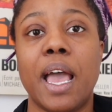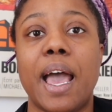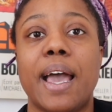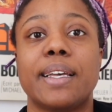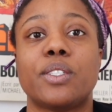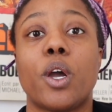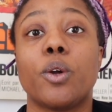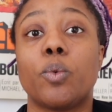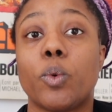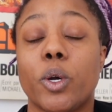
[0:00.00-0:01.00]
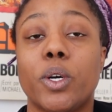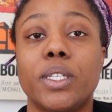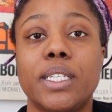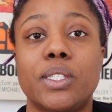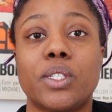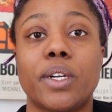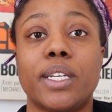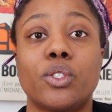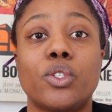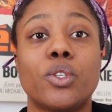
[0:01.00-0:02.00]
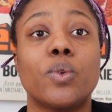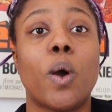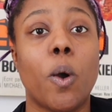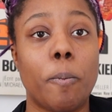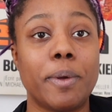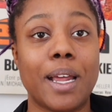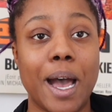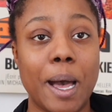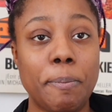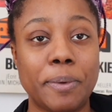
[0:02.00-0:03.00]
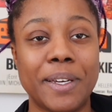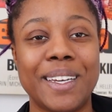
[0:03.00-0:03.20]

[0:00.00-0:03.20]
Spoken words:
As our world is starting to open up,